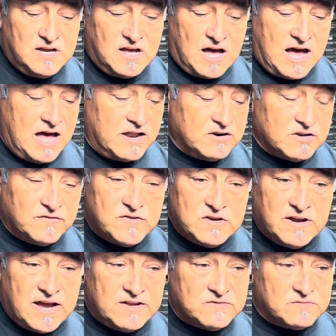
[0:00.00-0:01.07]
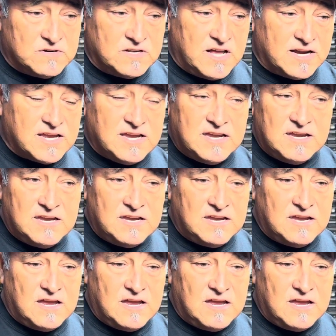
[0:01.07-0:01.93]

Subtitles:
I don't know if you guys were lucky,